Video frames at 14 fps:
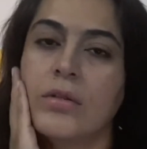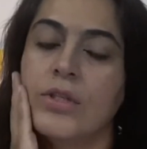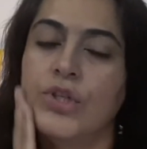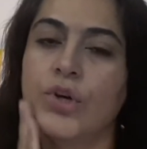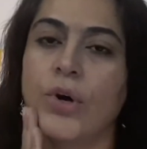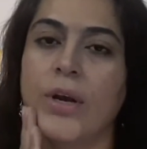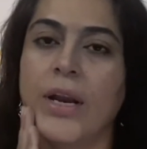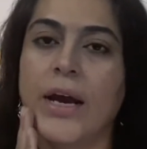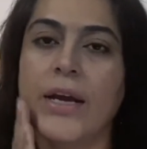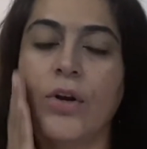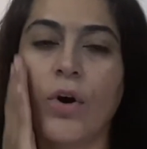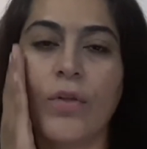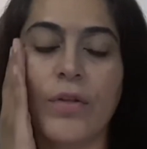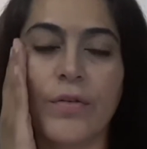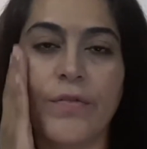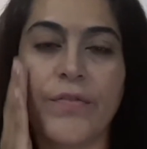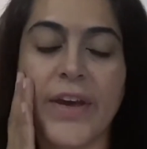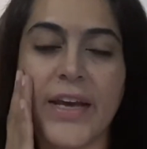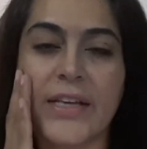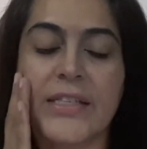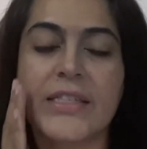the jawline or the
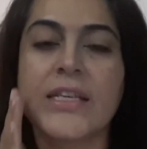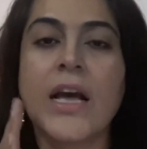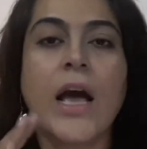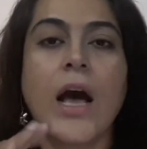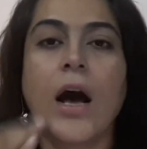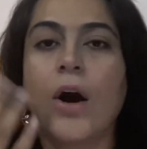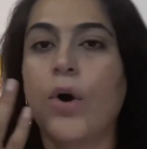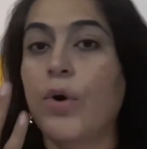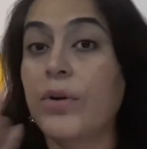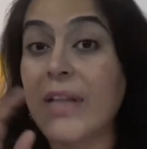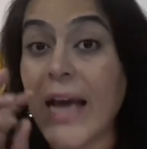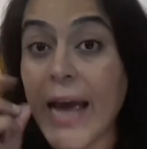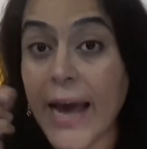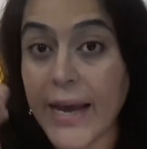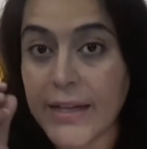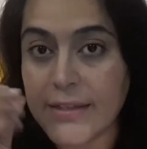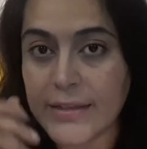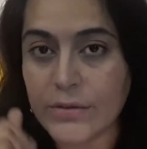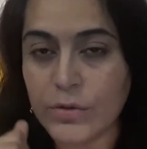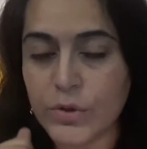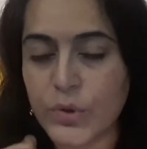face or the
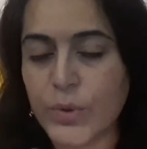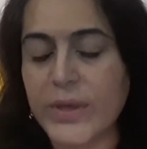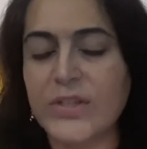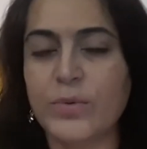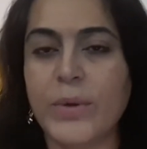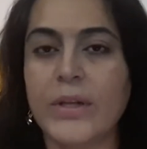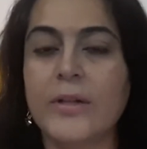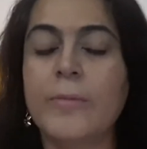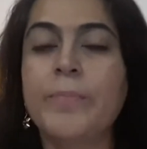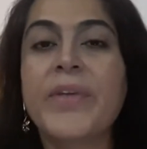hands also as well.